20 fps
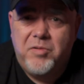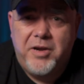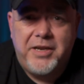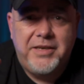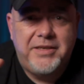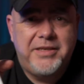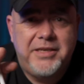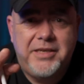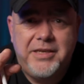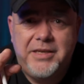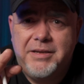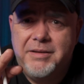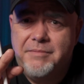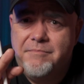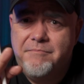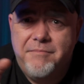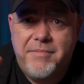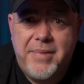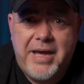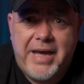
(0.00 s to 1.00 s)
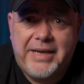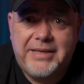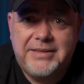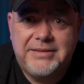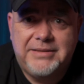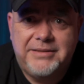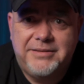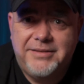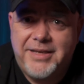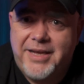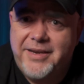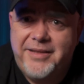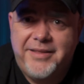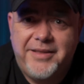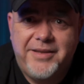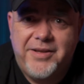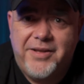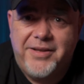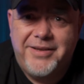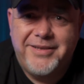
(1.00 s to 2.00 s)
20 max.
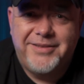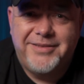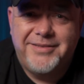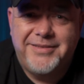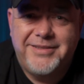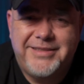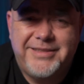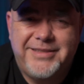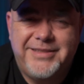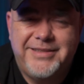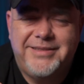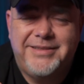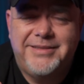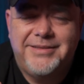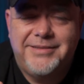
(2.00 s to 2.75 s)
Anything higher and it's like,